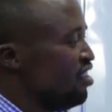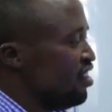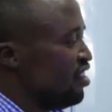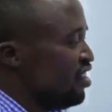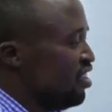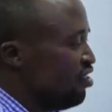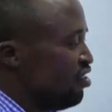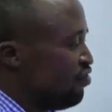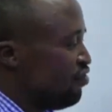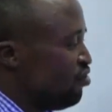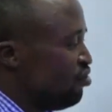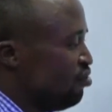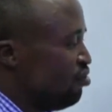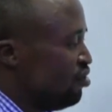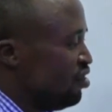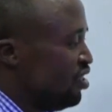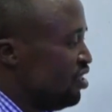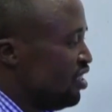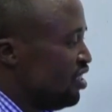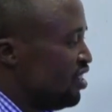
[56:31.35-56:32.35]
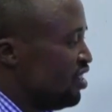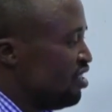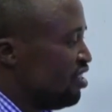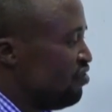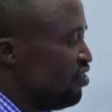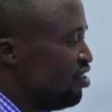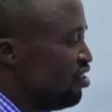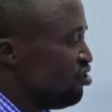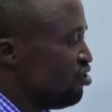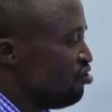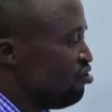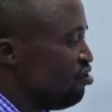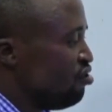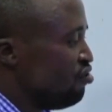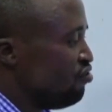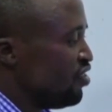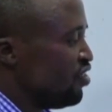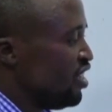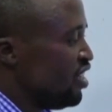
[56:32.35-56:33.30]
Therefore, the value of